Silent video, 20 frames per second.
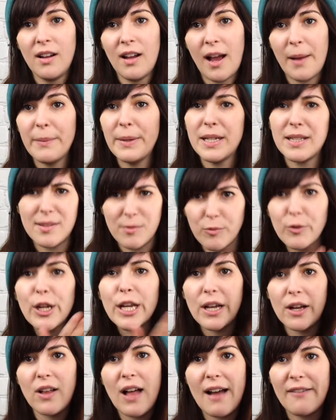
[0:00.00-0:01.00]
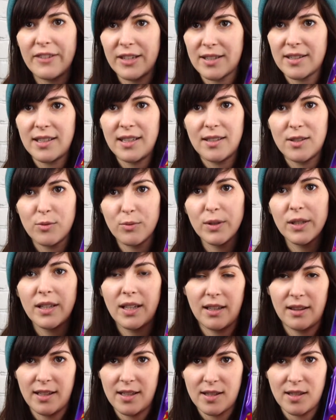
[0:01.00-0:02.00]
I mean, it's real, obviously. It's
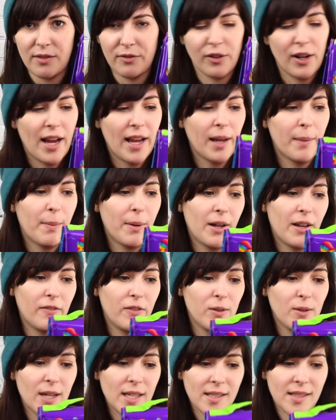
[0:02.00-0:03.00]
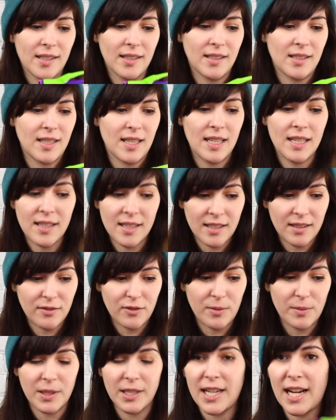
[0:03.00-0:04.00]
really Lisa Frank. But if you guys think this isn't
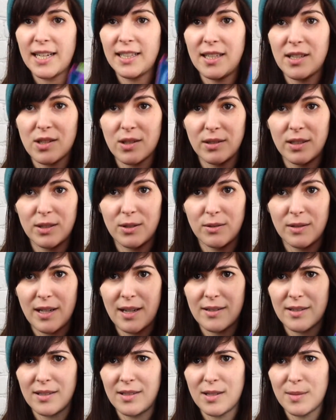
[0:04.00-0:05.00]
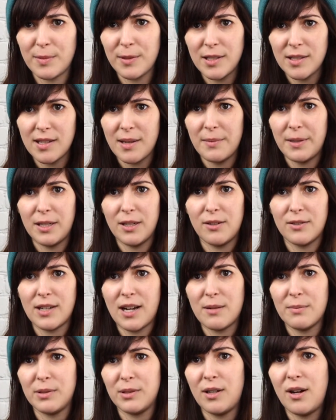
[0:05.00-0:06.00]
from the 90s, early 2000s, please let me know
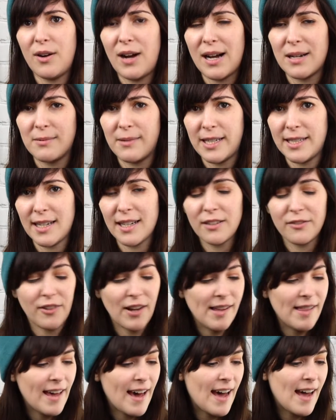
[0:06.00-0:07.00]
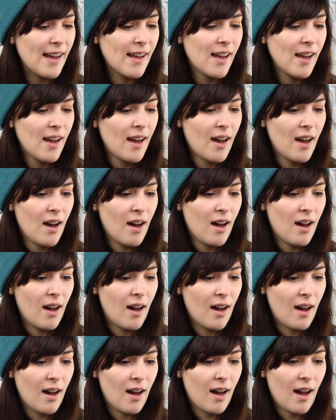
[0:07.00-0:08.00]
down below how to identify that.
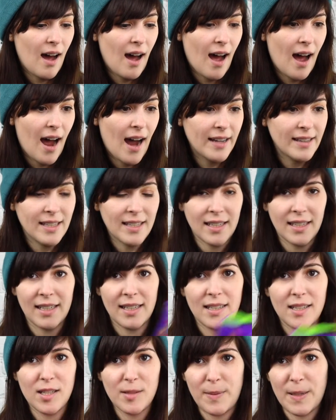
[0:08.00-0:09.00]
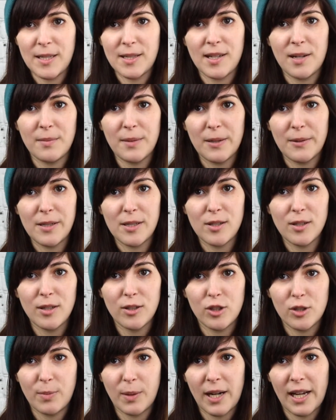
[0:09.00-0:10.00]
I think it is based on my
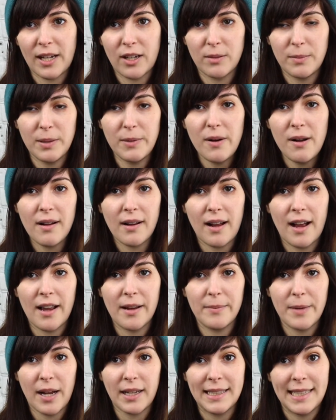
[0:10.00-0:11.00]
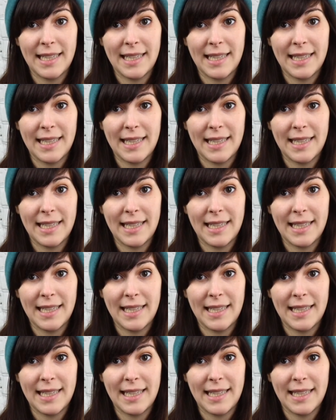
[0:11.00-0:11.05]
research, but I could be wrong. I am not an